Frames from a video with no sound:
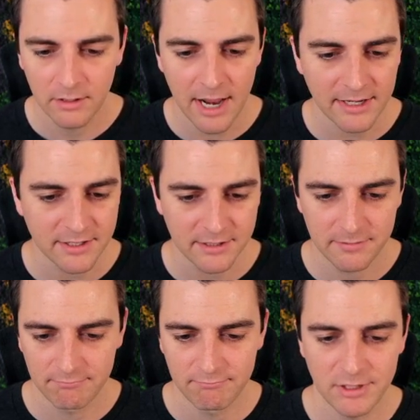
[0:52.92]

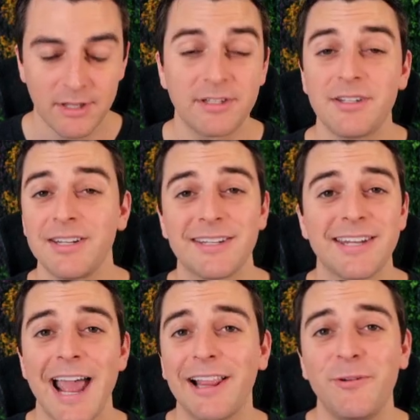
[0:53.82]
Nice. So this is
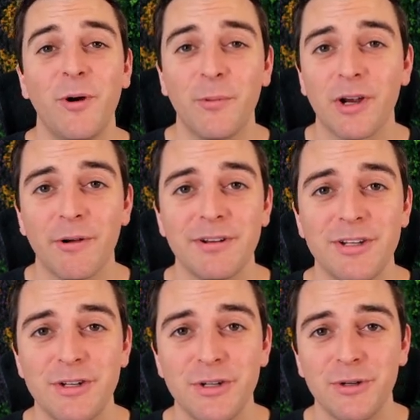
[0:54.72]
exactly what we're going
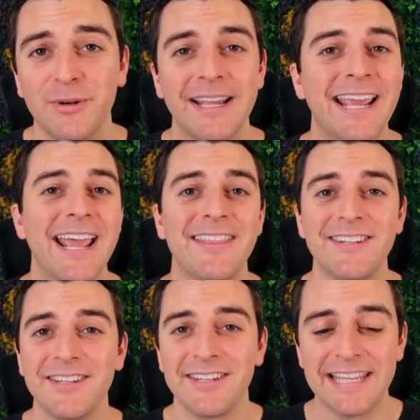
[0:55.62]
to do, and
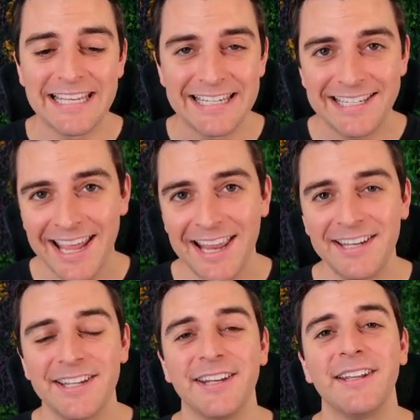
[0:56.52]
this is the
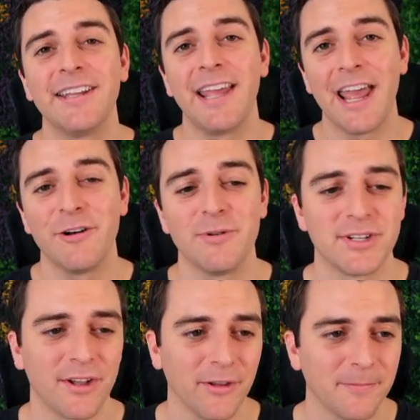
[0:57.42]
intended end
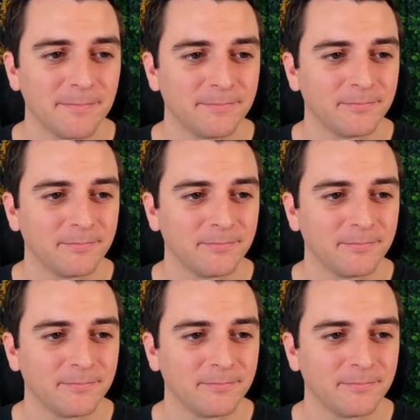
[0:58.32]
result.